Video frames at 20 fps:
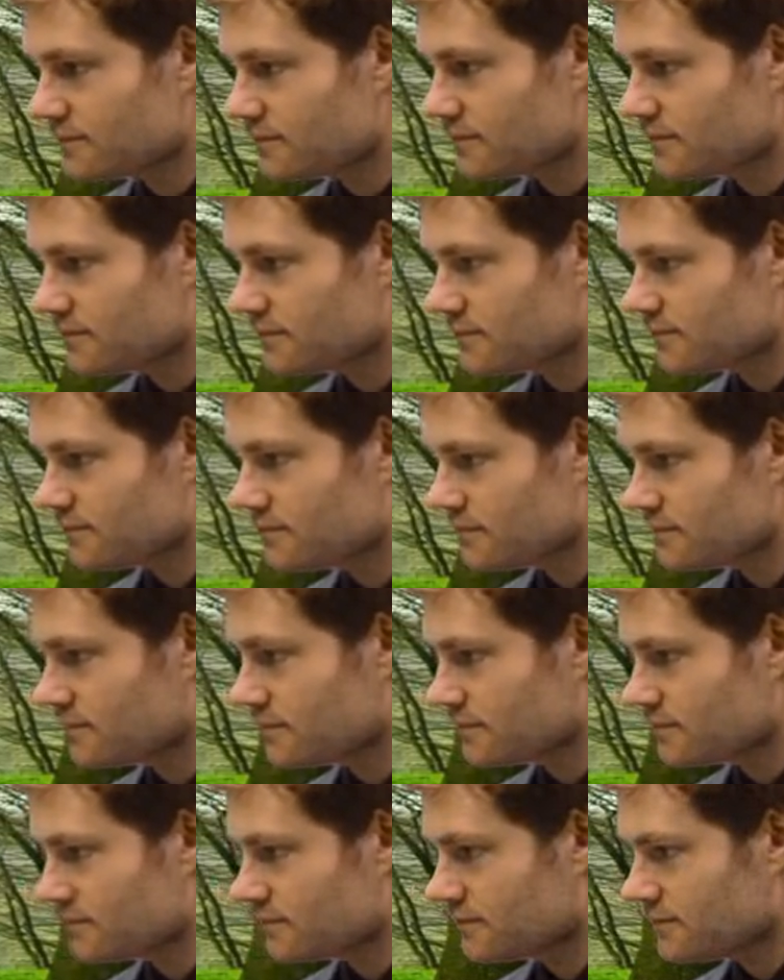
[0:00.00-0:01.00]

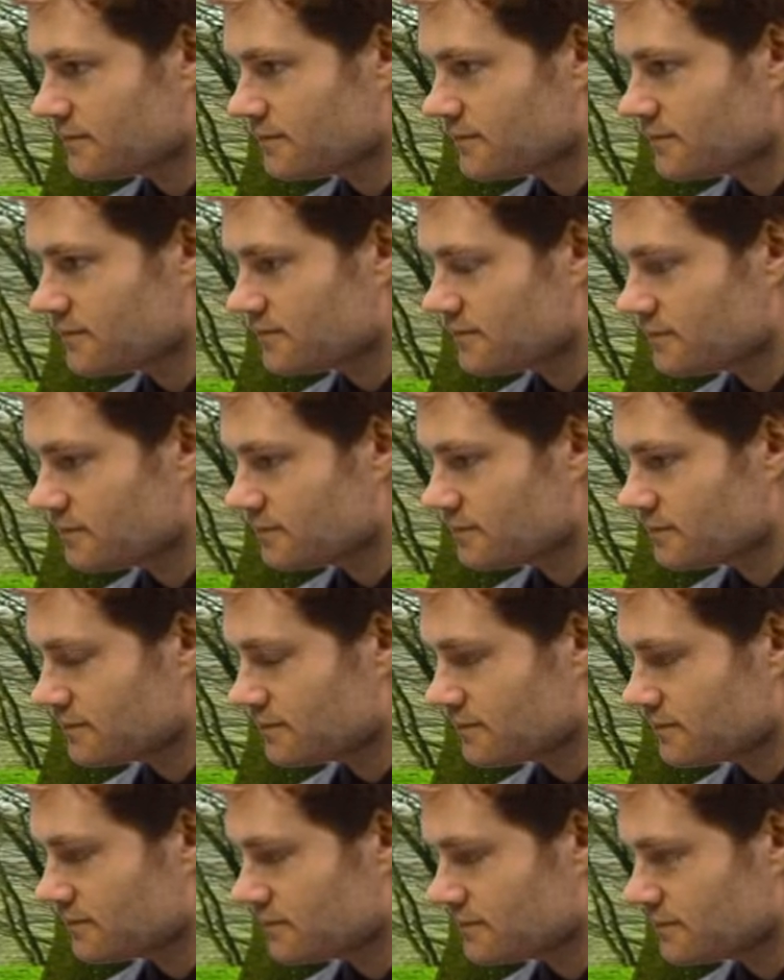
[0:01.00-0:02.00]

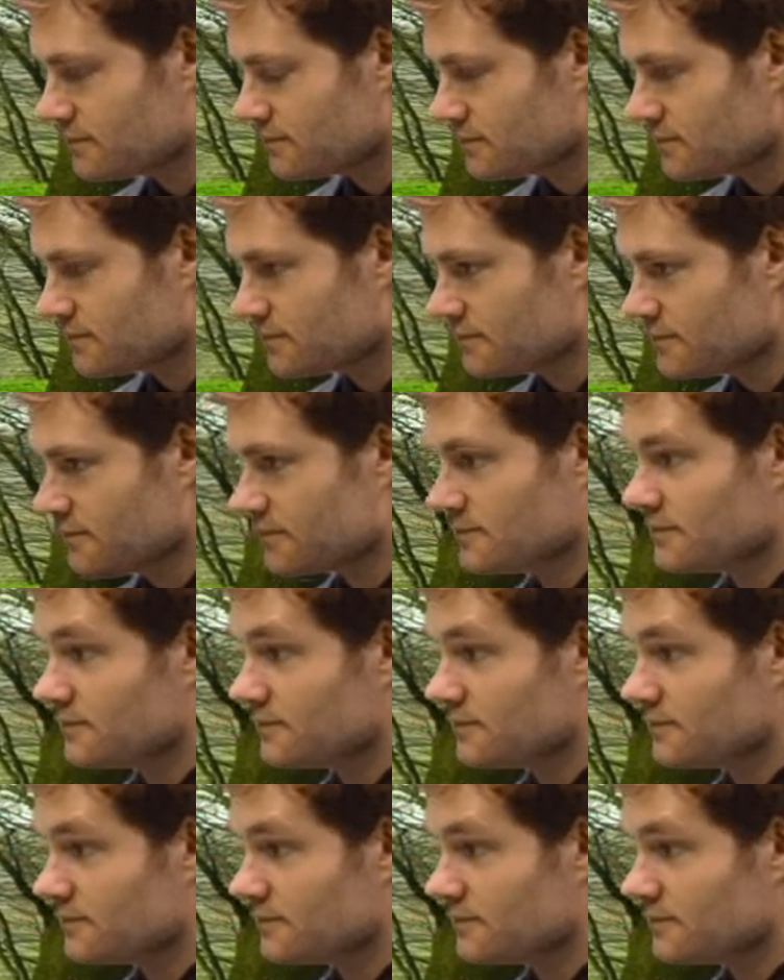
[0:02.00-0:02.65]
[no speech]